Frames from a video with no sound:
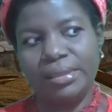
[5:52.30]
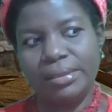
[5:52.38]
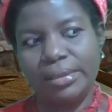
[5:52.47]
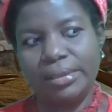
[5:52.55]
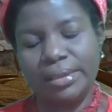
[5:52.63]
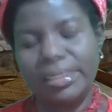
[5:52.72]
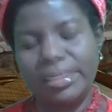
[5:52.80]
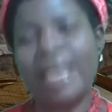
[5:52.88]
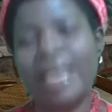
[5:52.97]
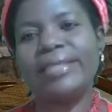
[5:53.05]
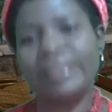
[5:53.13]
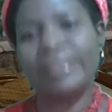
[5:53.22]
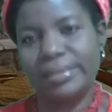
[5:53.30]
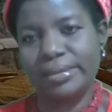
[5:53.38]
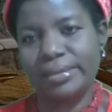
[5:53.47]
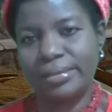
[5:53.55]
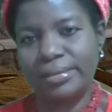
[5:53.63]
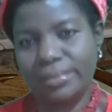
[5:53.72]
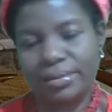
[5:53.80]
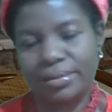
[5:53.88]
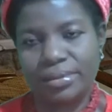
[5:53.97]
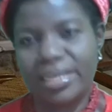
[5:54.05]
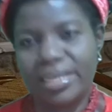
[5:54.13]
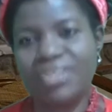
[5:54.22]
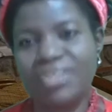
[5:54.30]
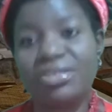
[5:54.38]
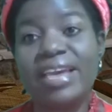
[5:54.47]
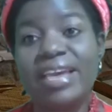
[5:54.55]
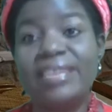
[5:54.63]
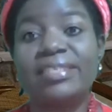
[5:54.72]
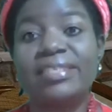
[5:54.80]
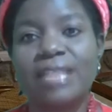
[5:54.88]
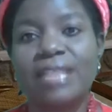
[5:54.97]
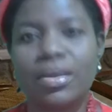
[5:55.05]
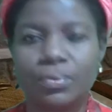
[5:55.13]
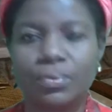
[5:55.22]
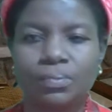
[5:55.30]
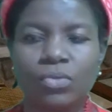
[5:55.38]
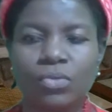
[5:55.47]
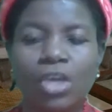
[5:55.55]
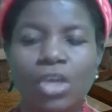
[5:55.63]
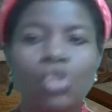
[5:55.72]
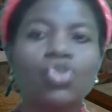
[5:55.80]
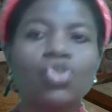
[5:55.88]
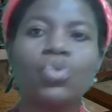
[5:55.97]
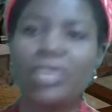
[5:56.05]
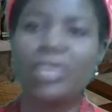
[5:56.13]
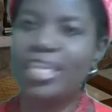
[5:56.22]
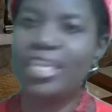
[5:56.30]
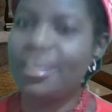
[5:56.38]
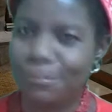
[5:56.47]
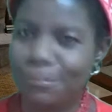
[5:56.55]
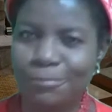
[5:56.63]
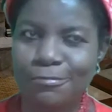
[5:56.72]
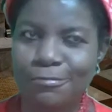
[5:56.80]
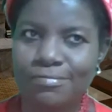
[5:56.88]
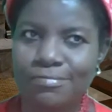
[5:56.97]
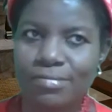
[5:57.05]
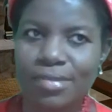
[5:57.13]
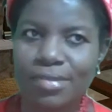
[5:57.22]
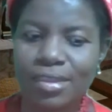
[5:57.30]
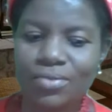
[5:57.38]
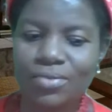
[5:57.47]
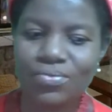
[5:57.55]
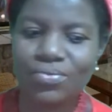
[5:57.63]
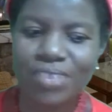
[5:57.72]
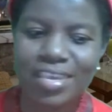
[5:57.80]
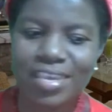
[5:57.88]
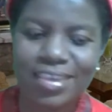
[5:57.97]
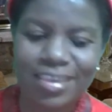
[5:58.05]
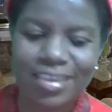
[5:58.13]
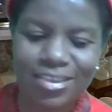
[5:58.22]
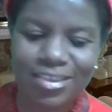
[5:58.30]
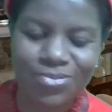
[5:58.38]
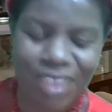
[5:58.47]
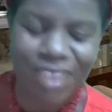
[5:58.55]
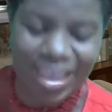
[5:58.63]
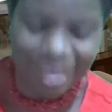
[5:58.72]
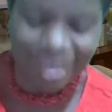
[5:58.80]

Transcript: than Nigeria is now. So if we are keeping